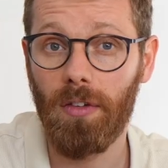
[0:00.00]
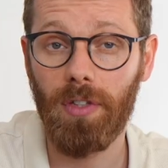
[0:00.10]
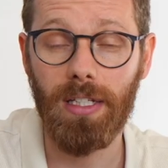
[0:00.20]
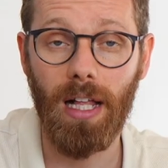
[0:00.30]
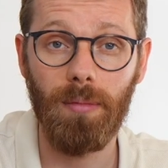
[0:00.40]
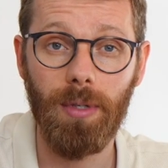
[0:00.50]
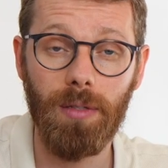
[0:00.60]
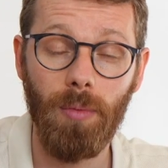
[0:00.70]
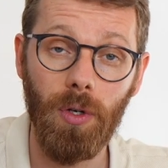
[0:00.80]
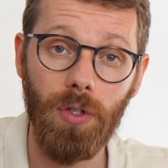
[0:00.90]
of these elements
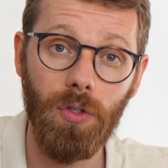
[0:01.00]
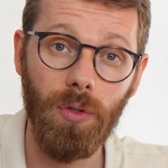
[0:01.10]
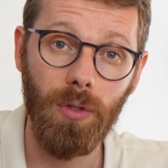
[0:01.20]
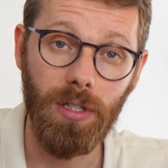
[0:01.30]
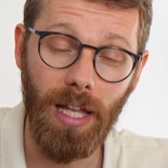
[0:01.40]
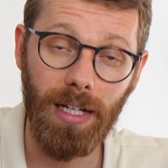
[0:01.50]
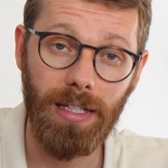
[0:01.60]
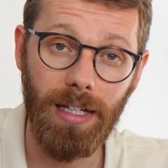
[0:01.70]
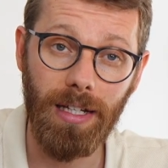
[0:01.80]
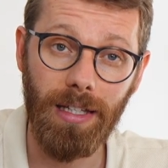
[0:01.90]
point to
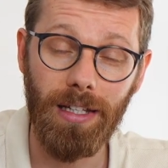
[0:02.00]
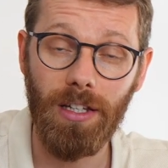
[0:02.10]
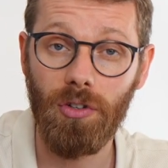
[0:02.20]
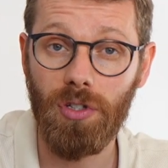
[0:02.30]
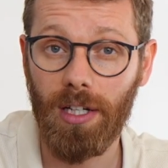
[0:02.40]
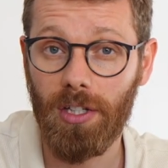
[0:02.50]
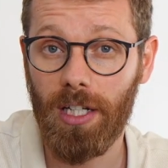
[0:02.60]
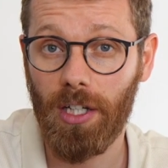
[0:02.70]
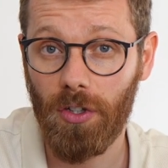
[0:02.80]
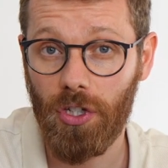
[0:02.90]
dyslexia, then there's
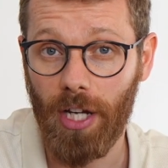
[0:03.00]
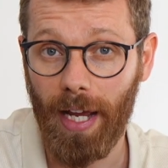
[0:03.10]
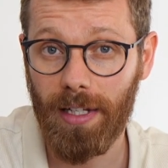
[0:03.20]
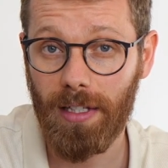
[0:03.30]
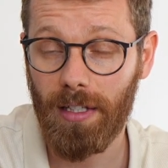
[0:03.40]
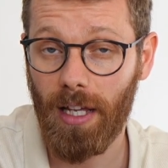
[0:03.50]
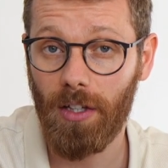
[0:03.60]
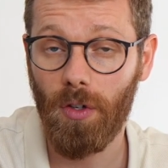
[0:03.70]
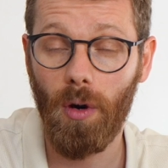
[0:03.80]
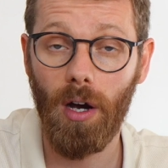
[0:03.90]
actually a good chance that
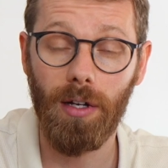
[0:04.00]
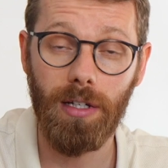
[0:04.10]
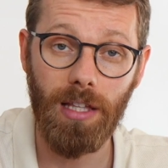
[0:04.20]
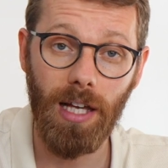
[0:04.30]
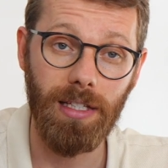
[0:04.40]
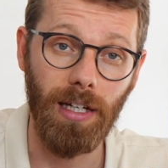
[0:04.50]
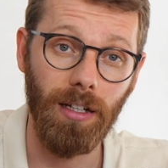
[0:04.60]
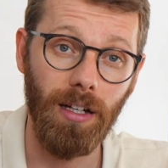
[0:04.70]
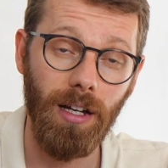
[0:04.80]
you are dyslexic.